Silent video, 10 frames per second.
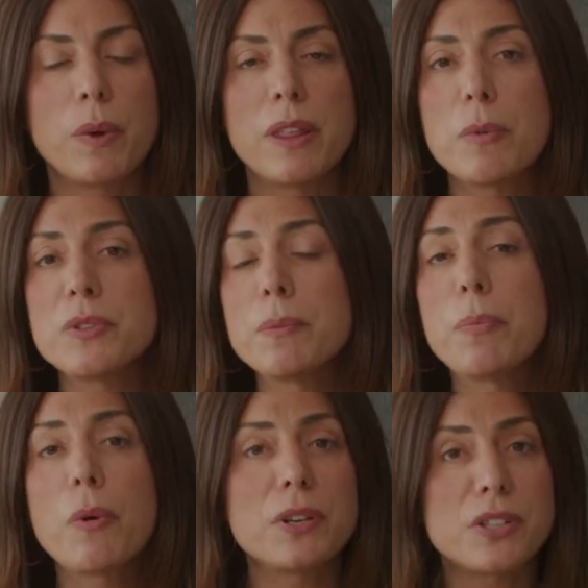one of the most
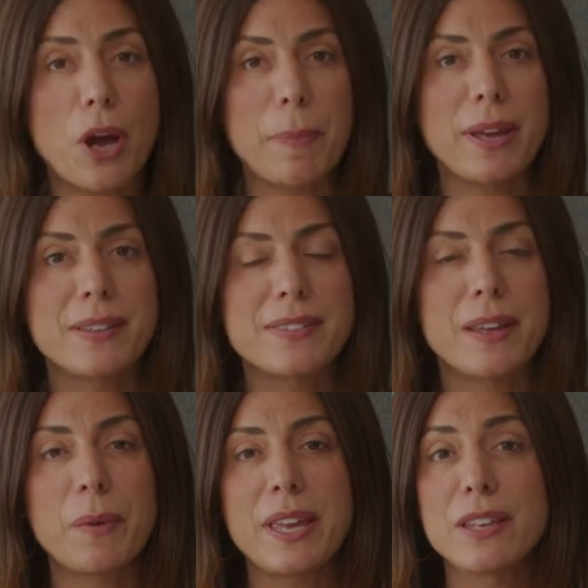important topics
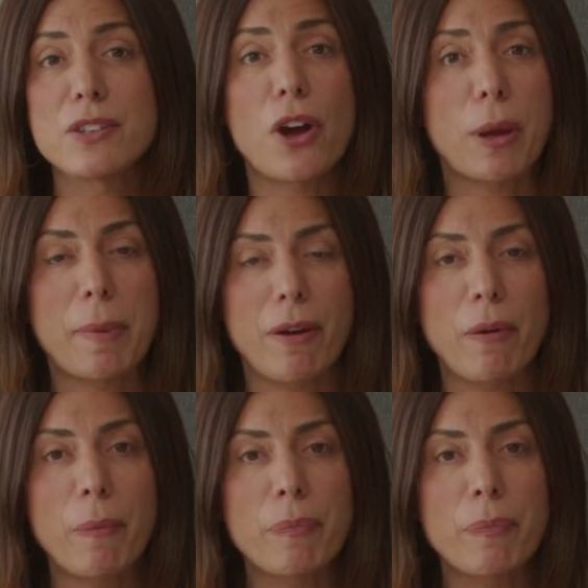that we can talk about.